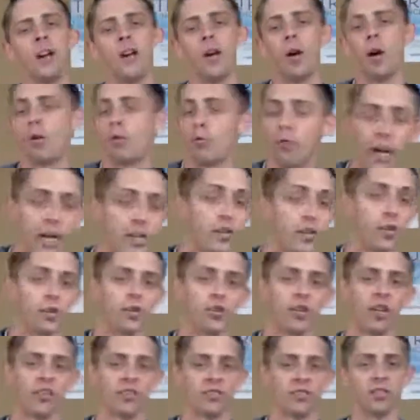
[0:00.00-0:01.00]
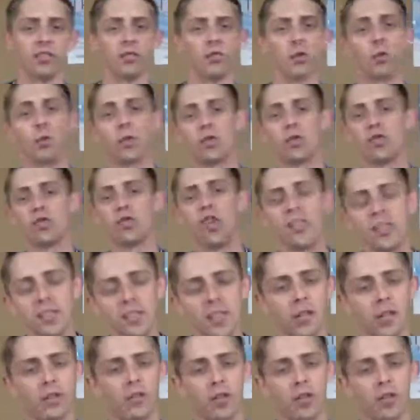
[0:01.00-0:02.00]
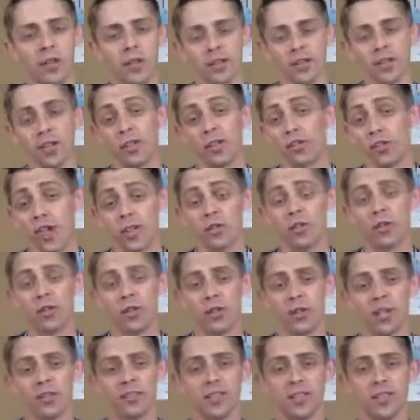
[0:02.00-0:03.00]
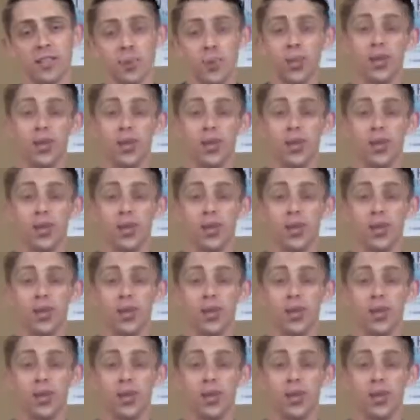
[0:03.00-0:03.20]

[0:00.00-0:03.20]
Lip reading: on racial justice, or we're just going to focus on gender justice.